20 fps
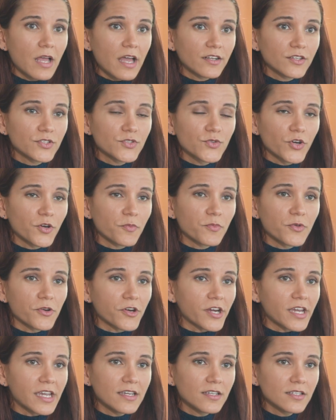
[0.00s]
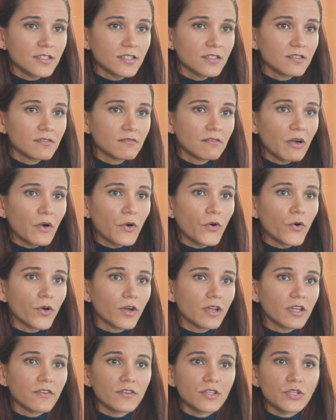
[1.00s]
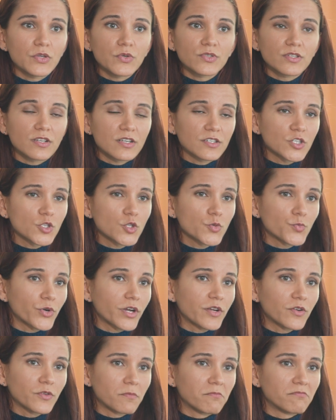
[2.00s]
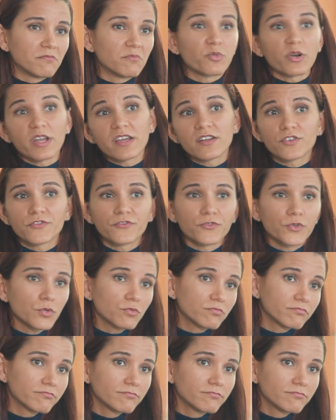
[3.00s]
add it to her purees or even use it as a spread on bread or fruit.